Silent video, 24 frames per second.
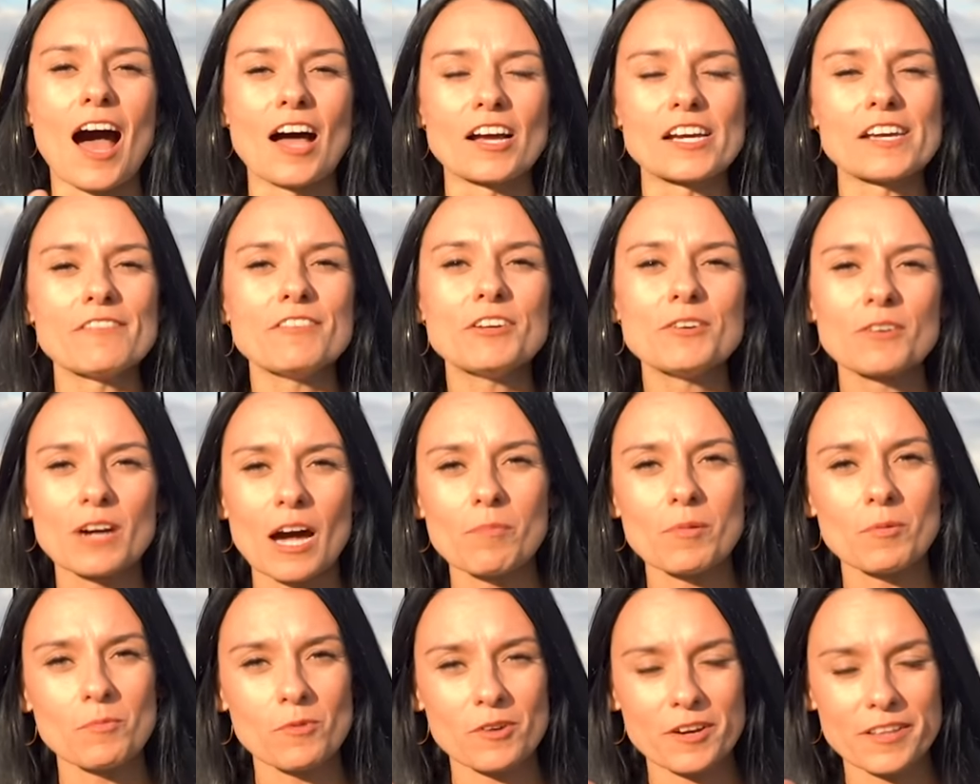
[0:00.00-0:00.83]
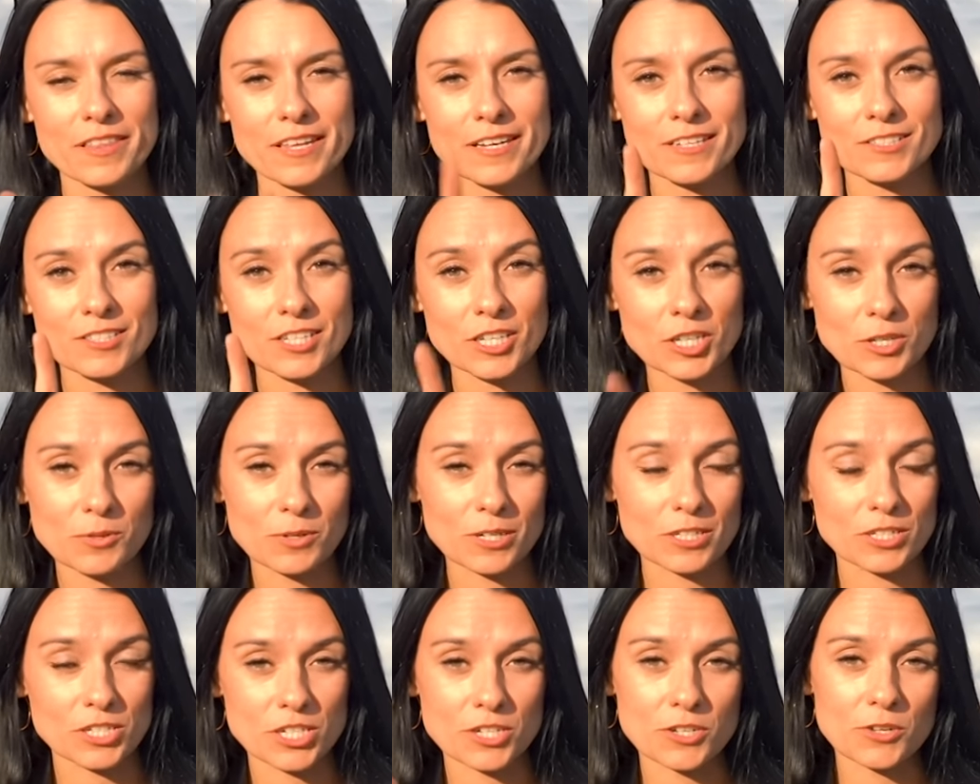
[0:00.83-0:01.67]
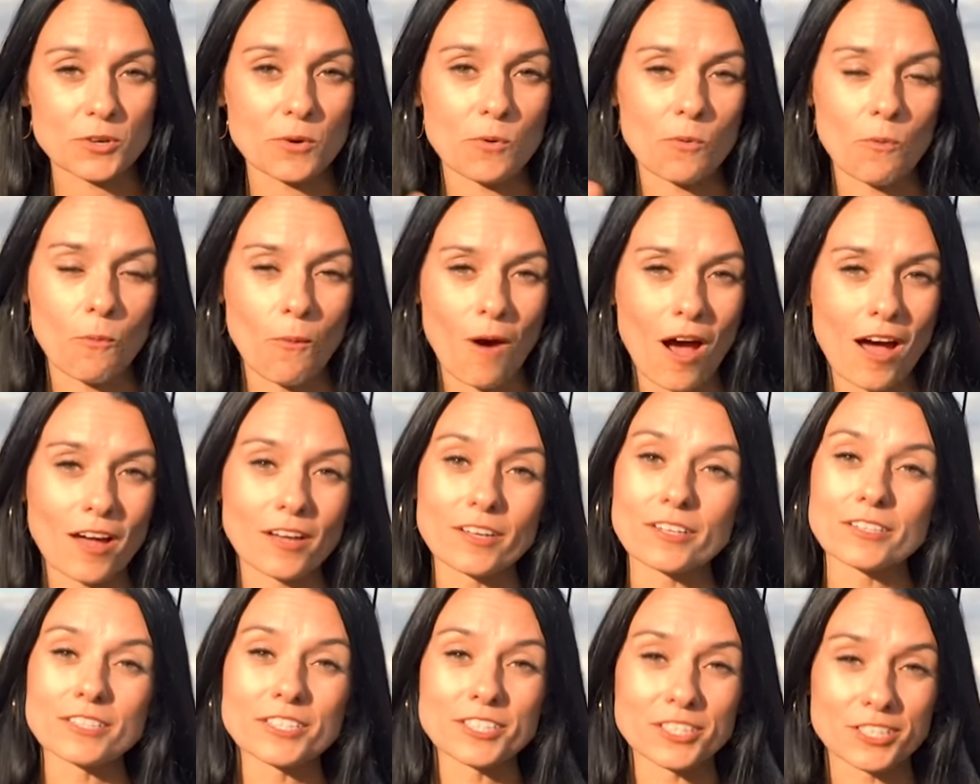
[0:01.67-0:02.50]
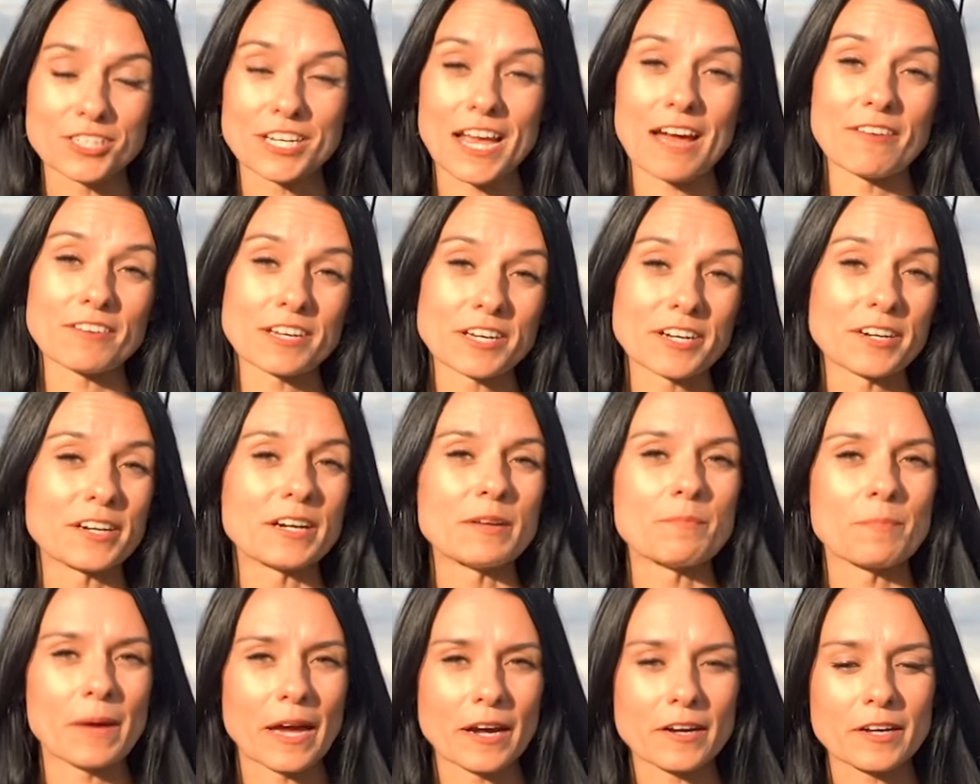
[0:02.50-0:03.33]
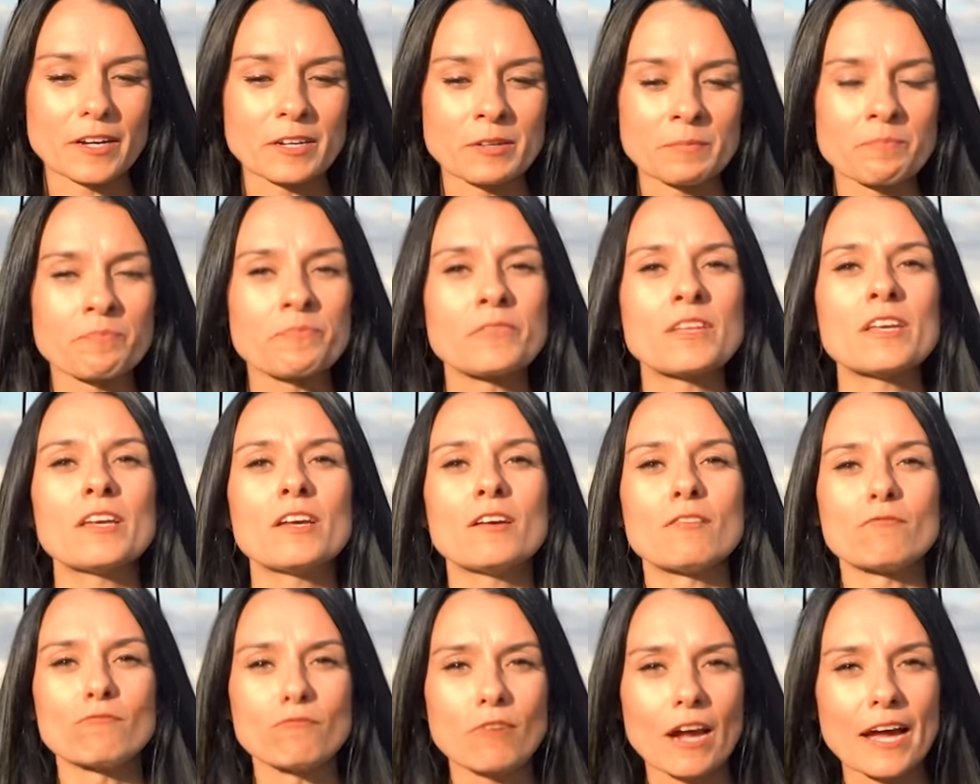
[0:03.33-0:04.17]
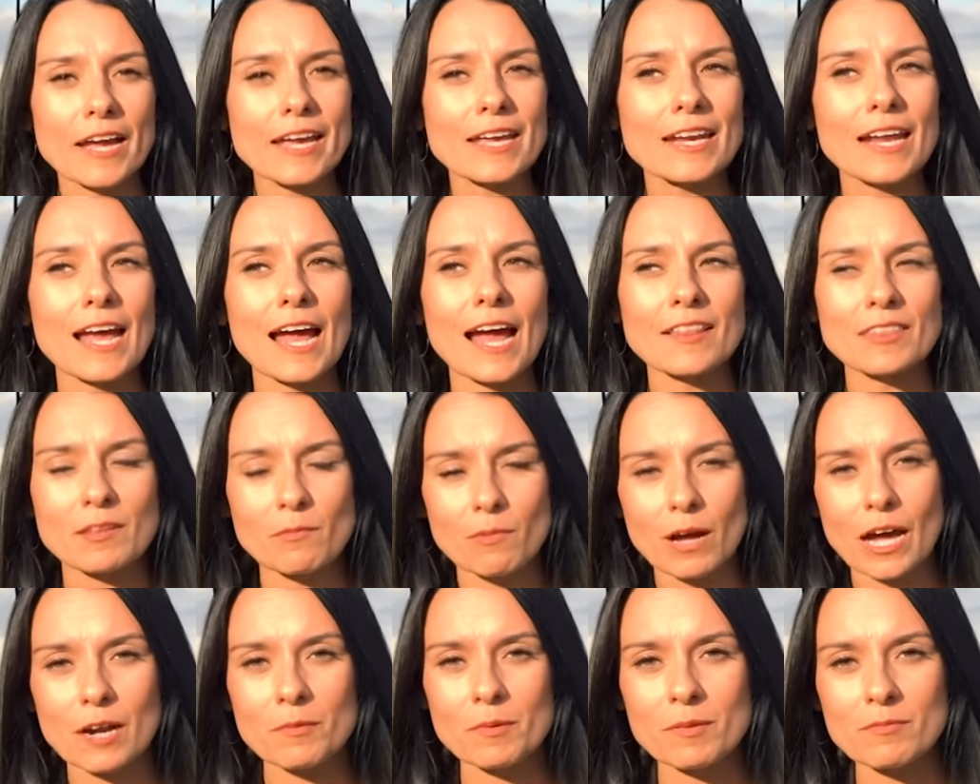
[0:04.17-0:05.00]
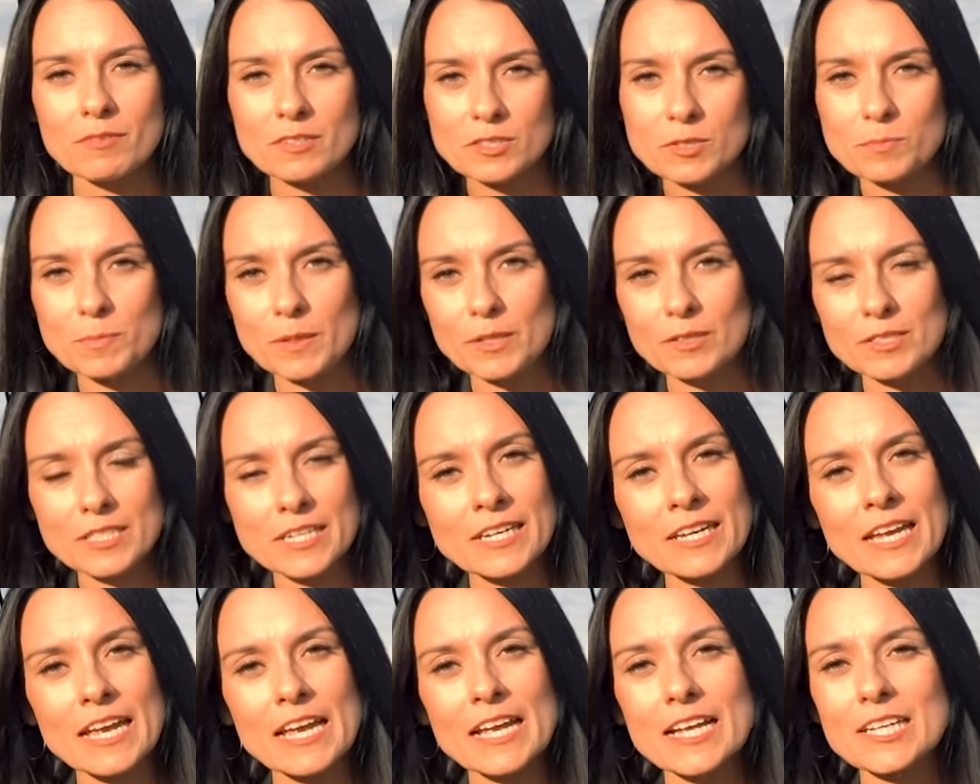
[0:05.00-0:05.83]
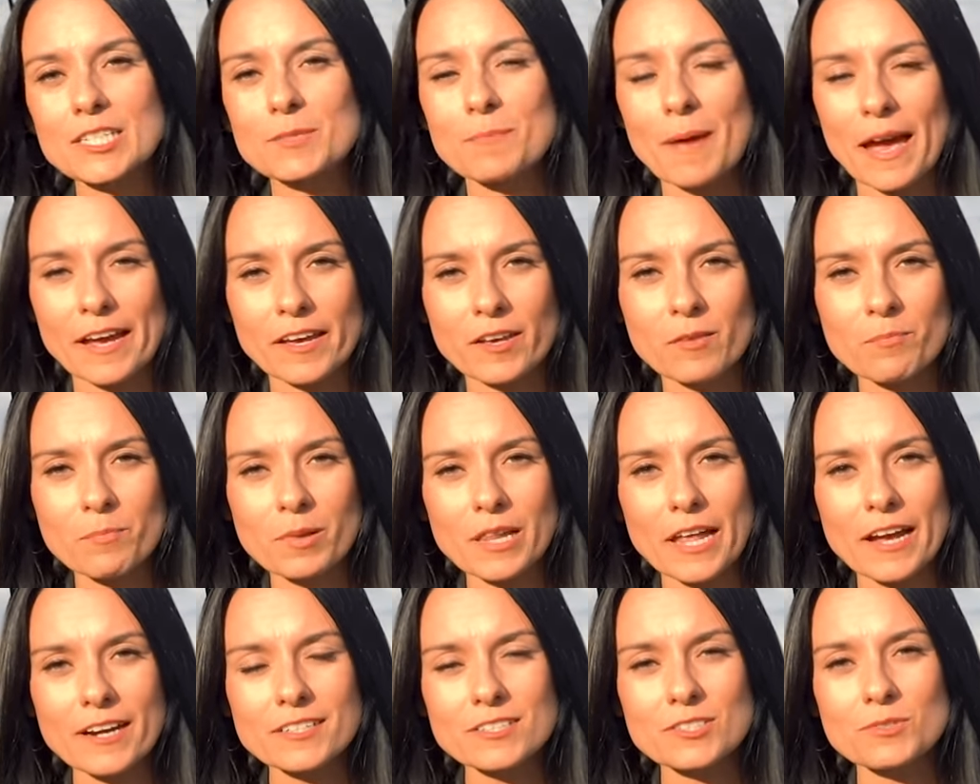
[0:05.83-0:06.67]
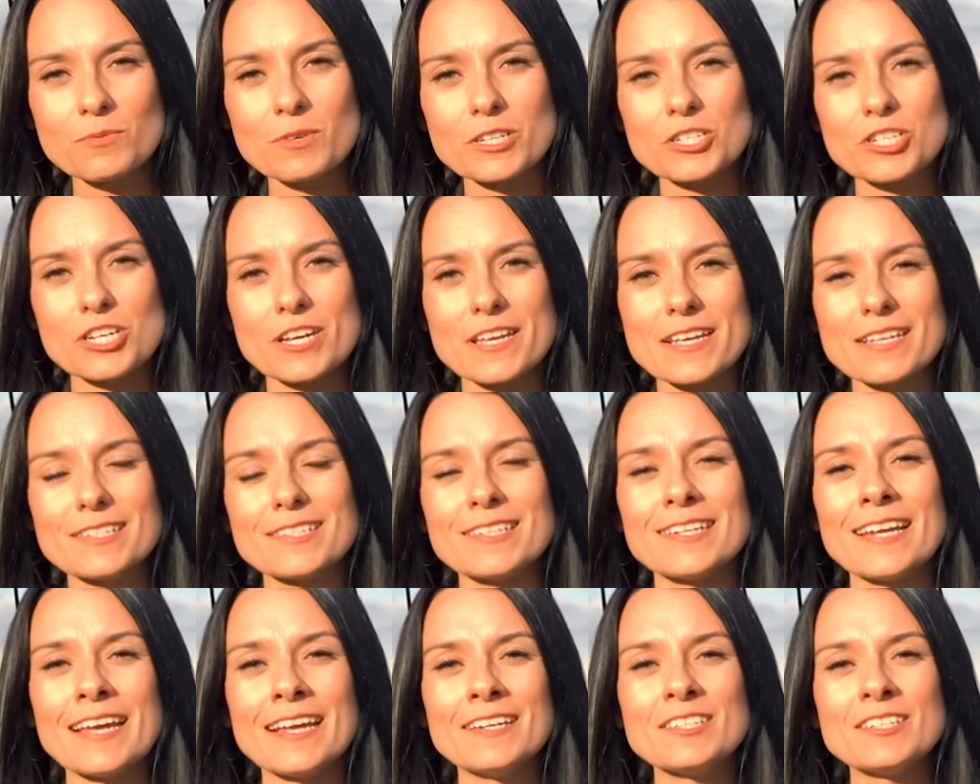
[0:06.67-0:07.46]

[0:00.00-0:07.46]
I'll give you a couple more things that you can do while you're down here in Peckham. Right at the bottom of this building is Peckhamplex, which is an